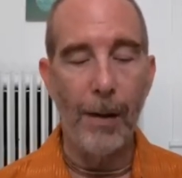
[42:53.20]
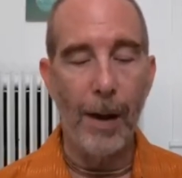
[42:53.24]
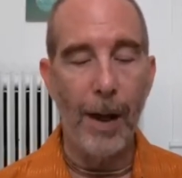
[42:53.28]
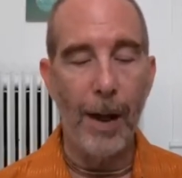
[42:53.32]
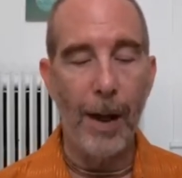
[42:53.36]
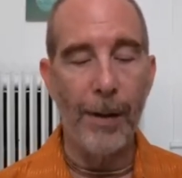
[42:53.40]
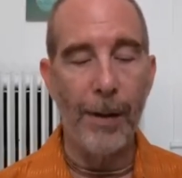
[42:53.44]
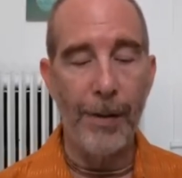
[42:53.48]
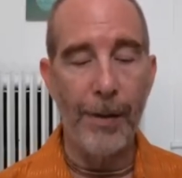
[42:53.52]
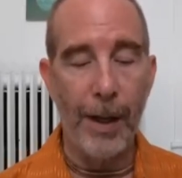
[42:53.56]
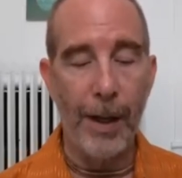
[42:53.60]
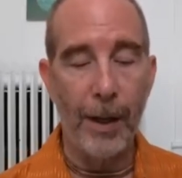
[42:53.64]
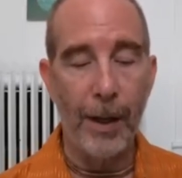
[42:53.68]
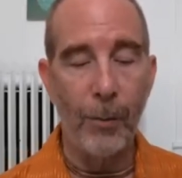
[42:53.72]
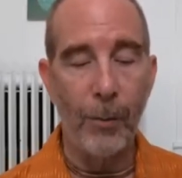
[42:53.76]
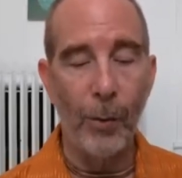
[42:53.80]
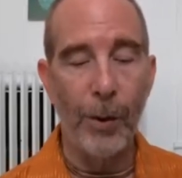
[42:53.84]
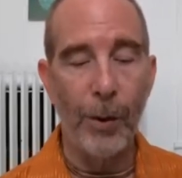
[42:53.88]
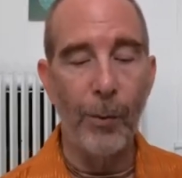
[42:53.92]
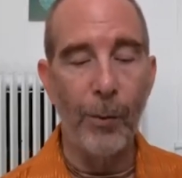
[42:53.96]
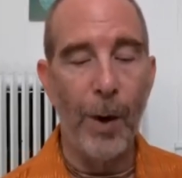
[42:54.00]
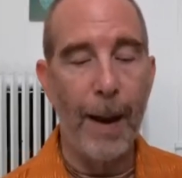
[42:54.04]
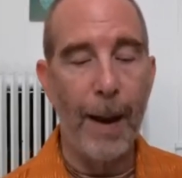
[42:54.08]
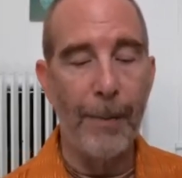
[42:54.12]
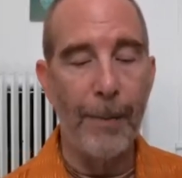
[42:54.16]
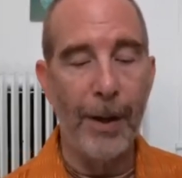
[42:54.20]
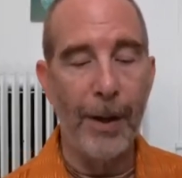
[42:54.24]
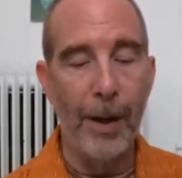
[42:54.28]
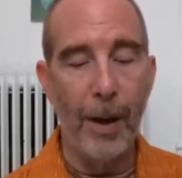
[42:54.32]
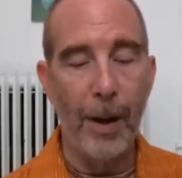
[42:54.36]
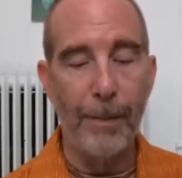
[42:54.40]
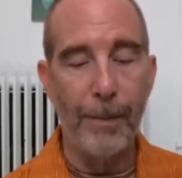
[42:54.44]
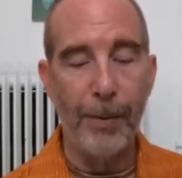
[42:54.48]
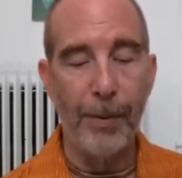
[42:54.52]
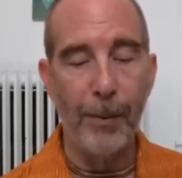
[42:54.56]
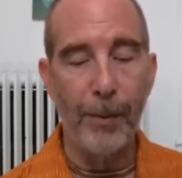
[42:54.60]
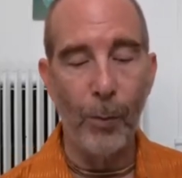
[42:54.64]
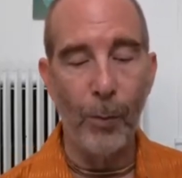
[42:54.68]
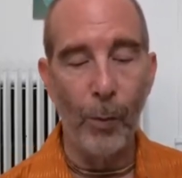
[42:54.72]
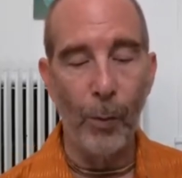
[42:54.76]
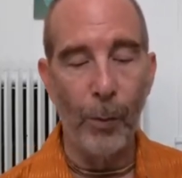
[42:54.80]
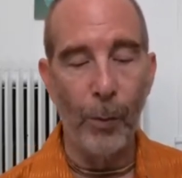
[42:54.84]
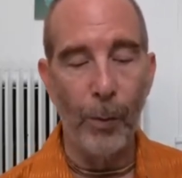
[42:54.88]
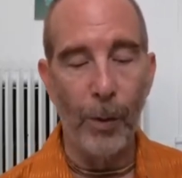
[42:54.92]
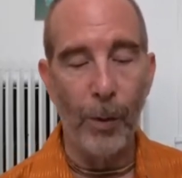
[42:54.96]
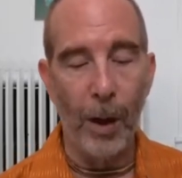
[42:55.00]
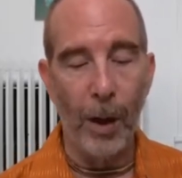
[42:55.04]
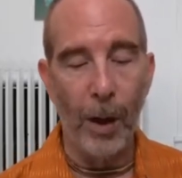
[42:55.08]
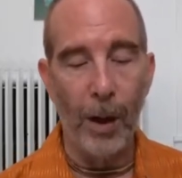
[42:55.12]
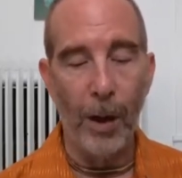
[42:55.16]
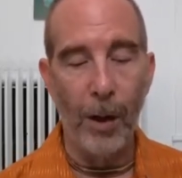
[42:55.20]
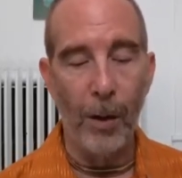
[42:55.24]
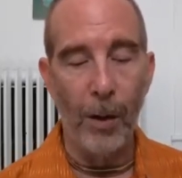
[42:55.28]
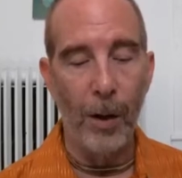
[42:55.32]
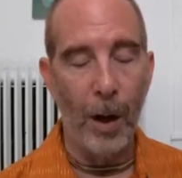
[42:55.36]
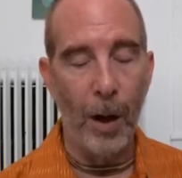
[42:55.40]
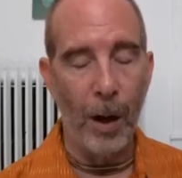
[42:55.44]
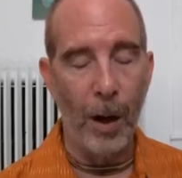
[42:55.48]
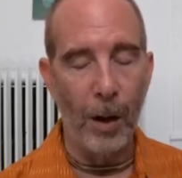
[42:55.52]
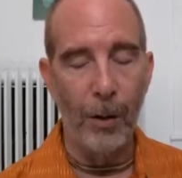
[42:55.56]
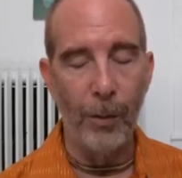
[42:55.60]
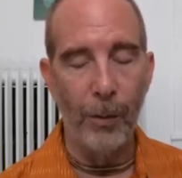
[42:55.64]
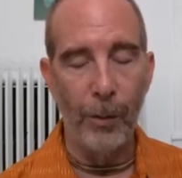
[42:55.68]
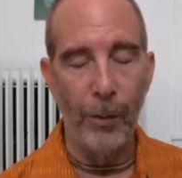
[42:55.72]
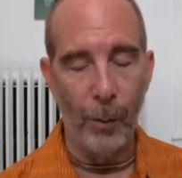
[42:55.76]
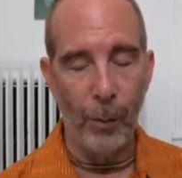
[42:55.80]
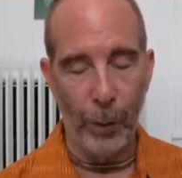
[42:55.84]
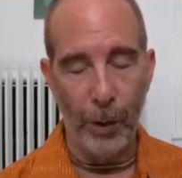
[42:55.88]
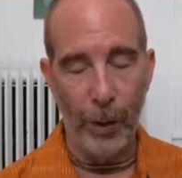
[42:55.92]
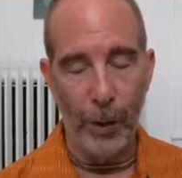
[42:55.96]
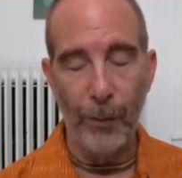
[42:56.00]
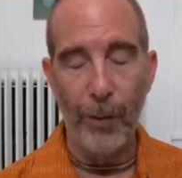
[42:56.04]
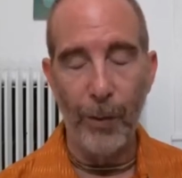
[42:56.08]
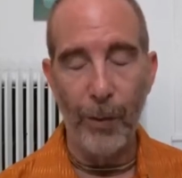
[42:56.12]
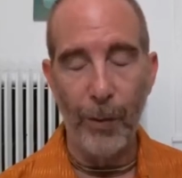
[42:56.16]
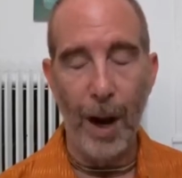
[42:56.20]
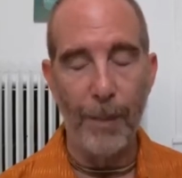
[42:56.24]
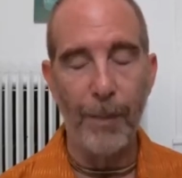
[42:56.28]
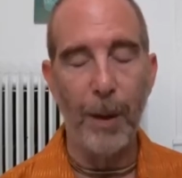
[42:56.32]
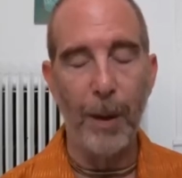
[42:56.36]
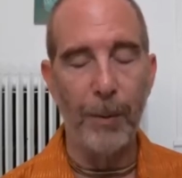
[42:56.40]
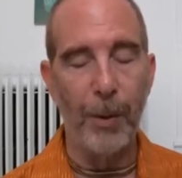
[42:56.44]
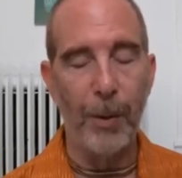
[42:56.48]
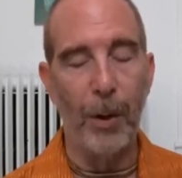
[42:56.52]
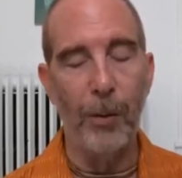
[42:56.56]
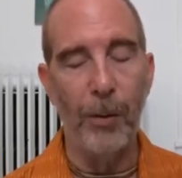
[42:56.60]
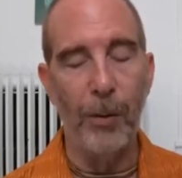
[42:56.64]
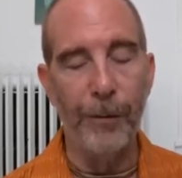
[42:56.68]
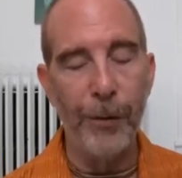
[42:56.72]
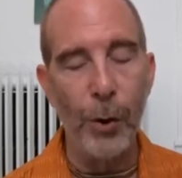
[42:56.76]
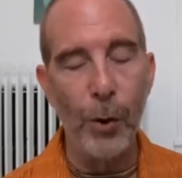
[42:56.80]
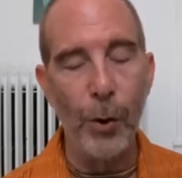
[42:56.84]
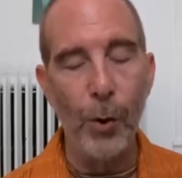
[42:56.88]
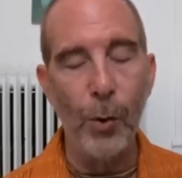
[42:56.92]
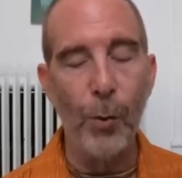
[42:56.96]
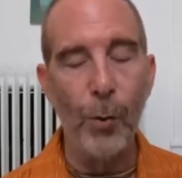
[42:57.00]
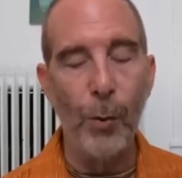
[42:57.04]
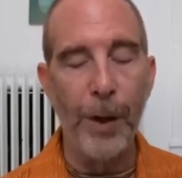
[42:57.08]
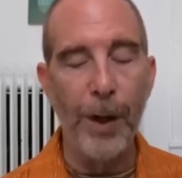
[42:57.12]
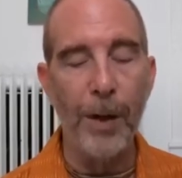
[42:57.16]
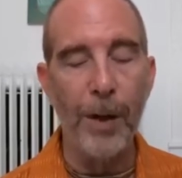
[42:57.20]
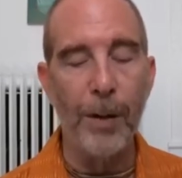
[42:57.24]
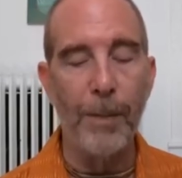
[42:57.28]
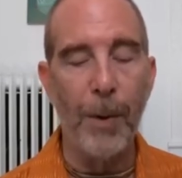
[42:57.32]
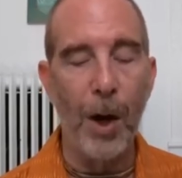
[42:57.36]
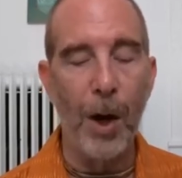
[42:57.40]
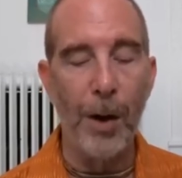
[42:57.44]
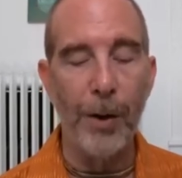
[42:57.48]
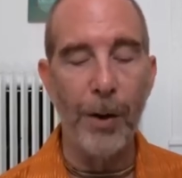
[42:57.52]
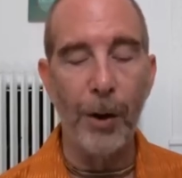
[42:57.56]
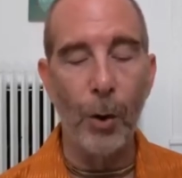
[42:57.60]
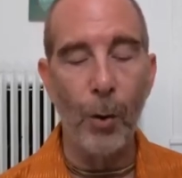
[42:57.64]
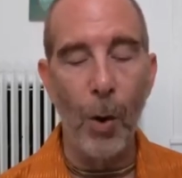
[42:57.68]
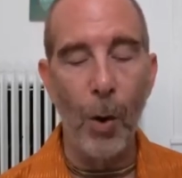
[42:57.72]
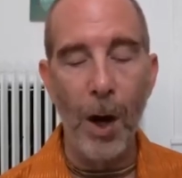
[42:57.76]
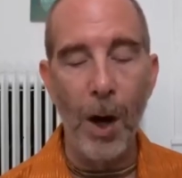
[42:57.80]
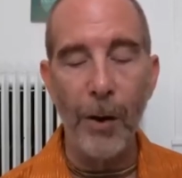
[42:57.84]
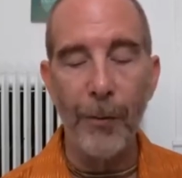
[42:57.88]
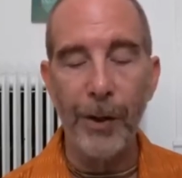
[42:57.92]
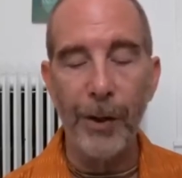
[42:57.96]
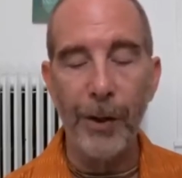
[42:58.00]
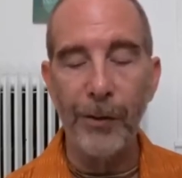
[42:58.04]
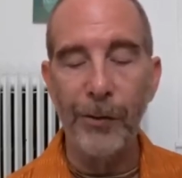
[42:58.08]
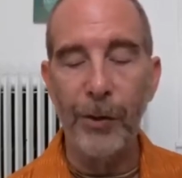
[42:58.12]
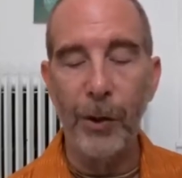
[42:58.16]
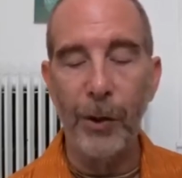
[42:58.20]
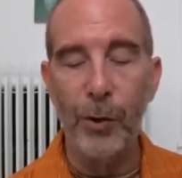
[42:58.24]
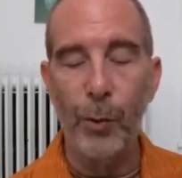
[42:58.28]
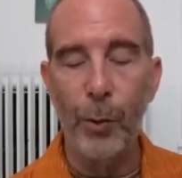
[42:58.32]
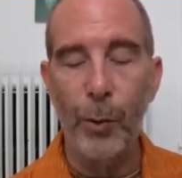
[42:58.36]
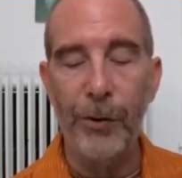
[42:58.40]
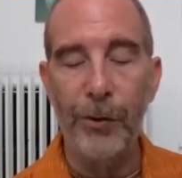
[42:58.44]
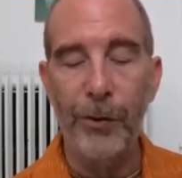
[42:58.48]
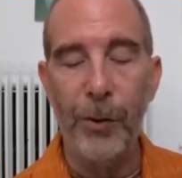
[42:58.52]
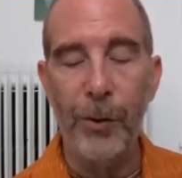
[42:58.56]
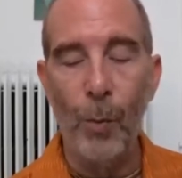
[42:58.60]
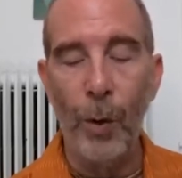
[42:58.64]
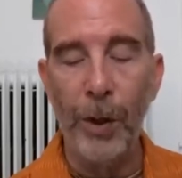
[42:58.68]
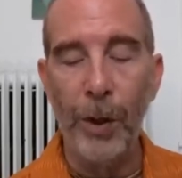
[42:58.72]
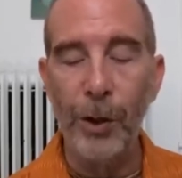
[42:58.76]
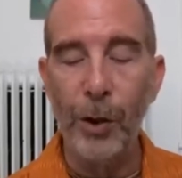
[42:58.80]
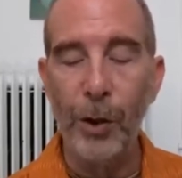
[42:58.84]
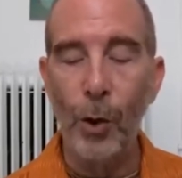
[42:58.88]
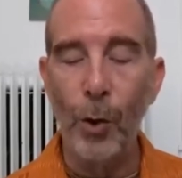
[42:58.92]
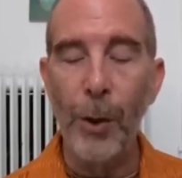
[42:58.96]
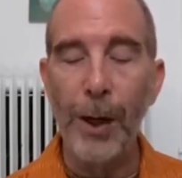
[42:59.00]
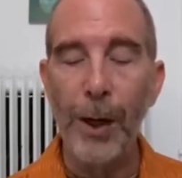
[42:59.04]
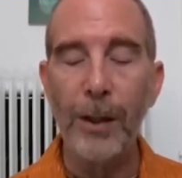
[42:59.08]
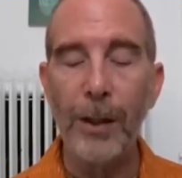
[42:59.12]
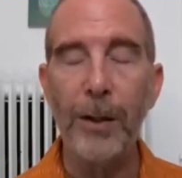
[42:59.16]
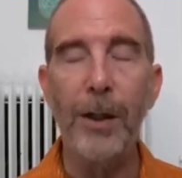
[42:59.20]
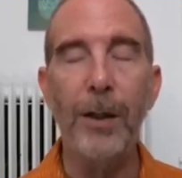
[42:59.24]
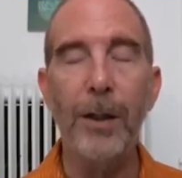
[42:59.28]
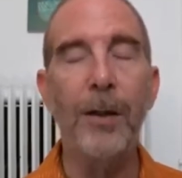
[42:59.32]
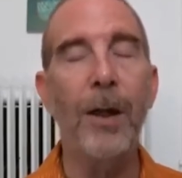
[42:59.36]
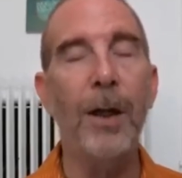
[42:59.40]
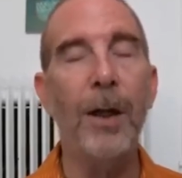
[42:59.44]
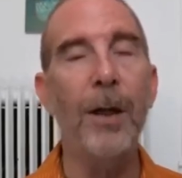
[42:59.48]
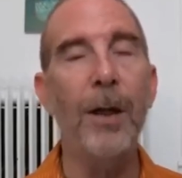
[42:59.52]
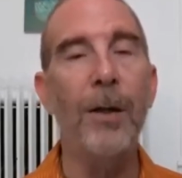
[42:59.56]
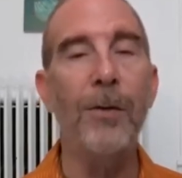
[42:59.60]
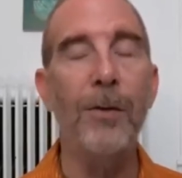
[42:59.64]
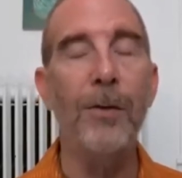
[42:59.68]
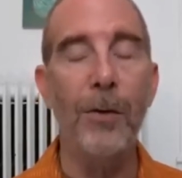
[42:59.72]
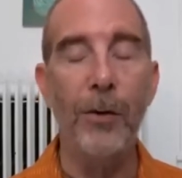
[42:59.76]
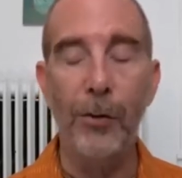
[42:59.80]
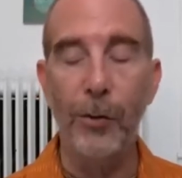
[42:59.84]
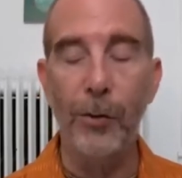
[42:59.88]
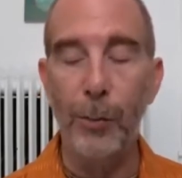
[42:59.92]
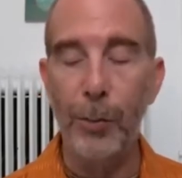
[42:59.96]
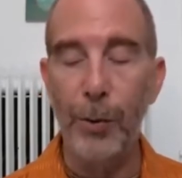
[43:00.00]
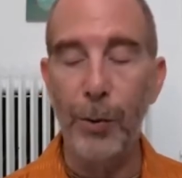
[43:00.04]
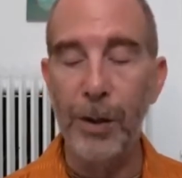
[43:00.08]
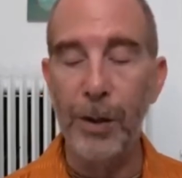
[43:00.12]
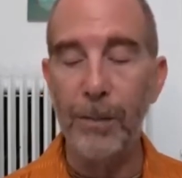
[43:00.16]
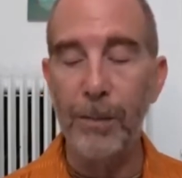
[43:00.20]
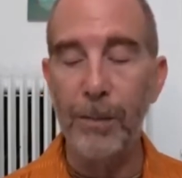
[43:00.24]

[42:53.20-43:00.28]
And then we wrap it up. We wrap up our review with, upon acquiring such wisdom, one quickly attains the supreme